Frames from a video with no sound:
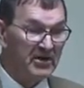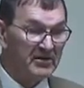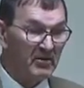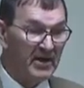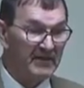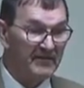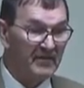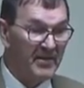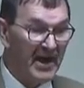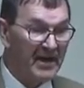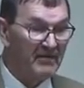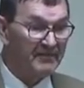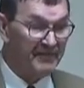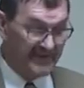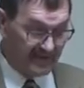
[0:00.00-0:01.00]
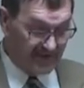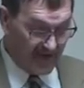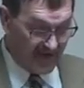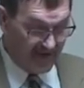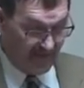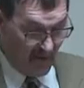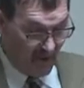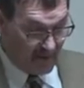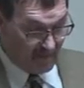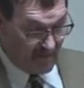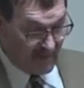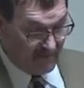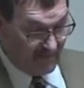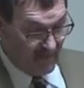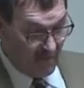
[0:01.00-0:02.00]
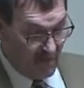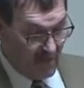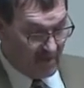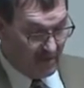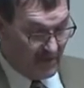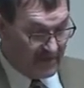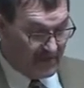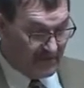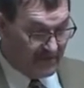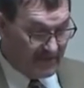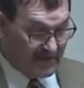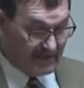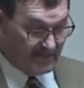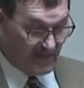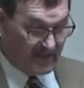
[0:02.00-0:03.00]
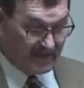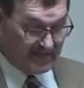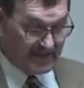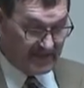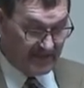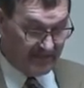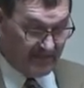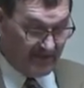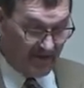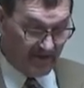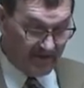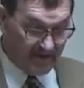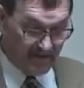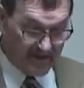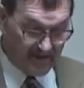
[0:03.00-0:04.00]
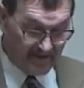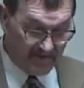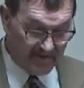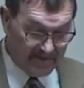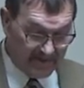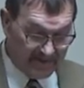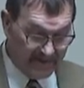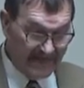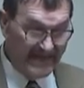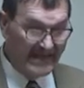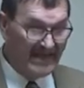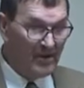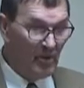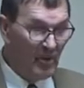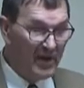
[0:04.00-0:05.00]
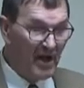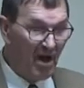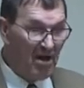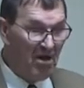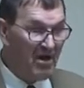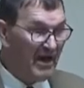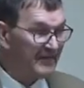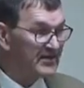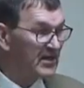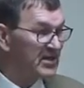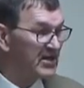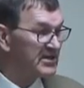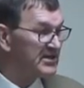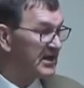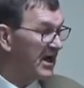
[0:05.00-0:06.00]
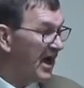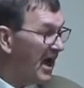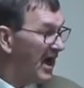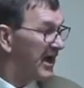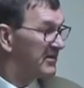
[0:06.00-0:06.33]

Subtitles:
whatever battlefield I am on, whatever war we are in, whatever difficulty we are in, we all have to look to God.